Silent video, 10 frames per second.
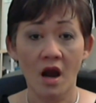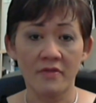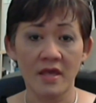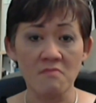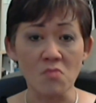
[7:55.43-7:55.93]

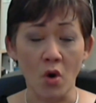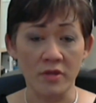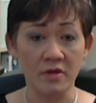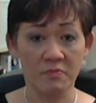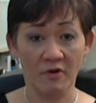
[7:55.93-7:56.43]
are they
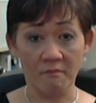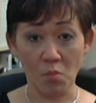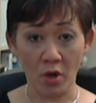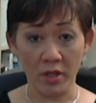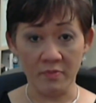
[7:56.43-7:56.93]
more
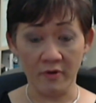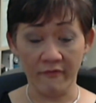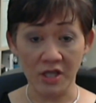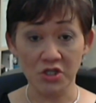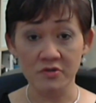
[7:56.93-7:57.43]
the
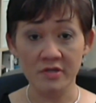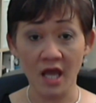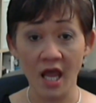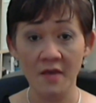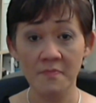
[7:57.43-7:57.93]
professional
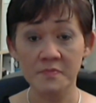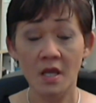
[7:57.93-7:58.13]
type?